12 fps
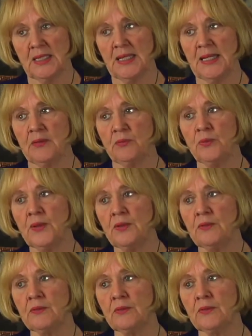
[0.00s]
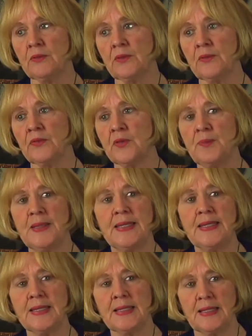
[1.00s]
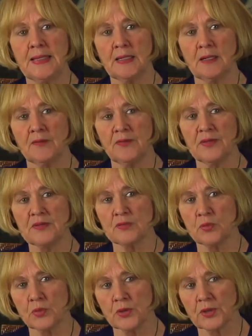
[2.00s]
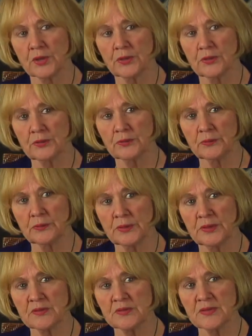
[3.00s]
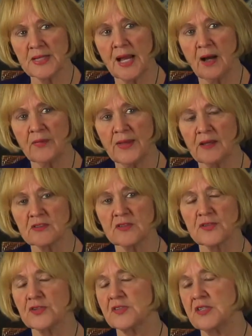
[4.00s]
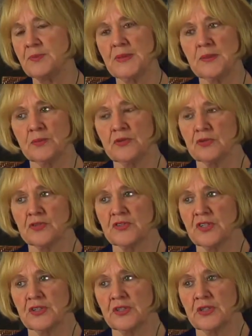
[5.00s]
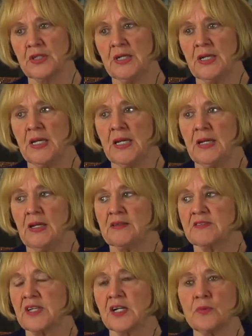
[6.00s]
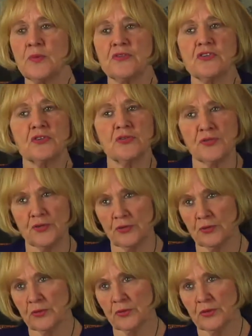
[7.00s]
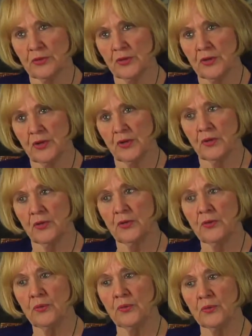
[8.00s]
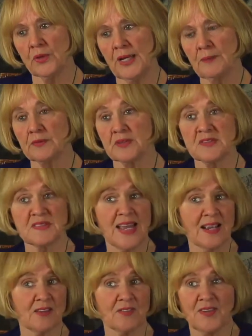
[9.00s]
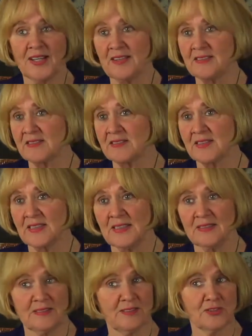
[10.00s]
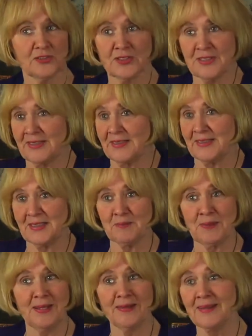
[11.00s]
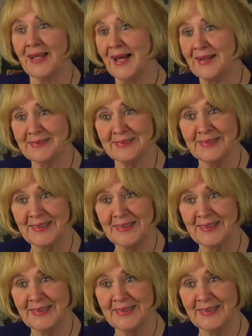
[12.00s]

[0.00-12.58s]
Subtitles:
And when the beginning of this work, what is now the Elsevier CPM Resource Center, started with just a few who were able to sacrifice. They certainly didn't get paid a lot,